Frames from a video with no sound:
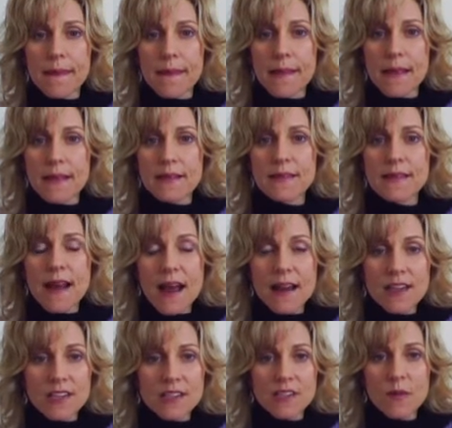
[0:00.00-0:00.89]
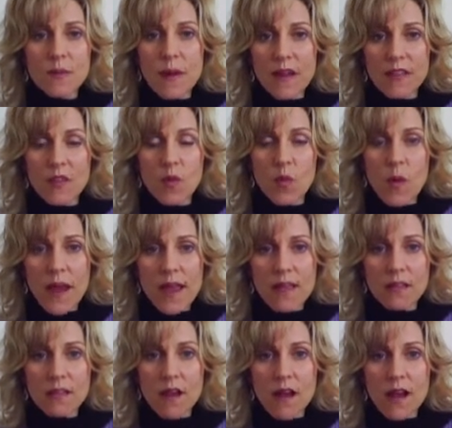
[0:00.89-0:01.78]
It's not just about the
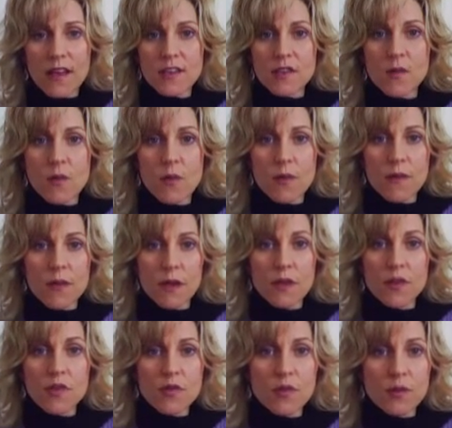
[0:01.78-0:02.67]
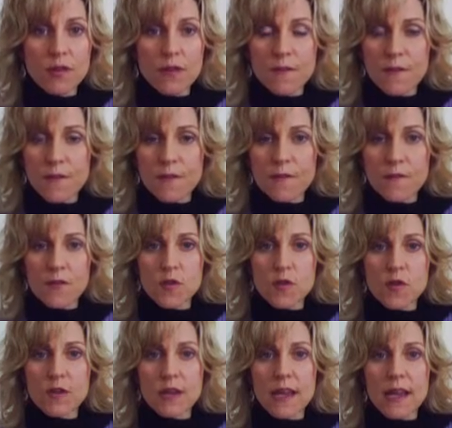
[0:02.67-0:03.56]
weight loss or the control of the
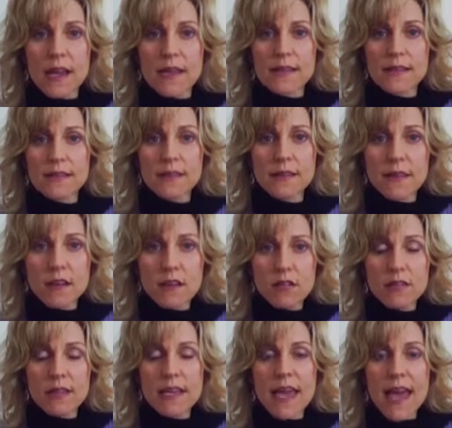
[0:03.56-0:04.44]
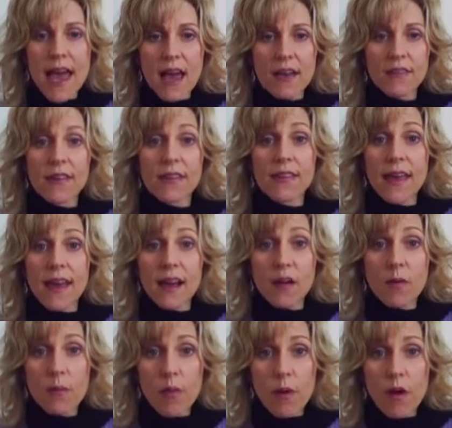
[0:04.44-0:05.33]
food. It's literally having that
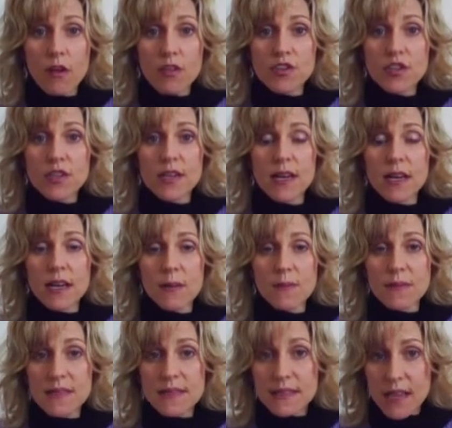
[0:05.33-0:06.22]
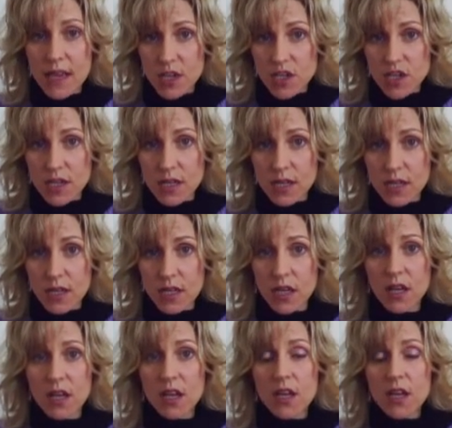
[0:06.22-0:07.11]
compulsion and obsession
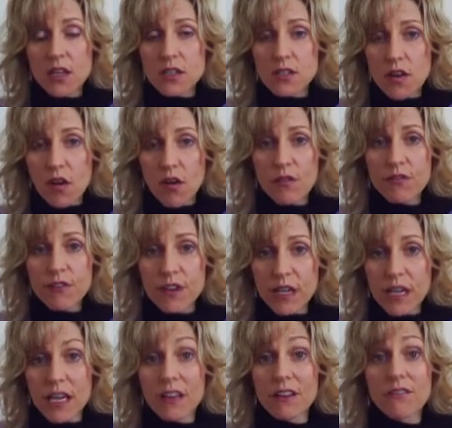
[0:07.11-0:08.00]
to overeat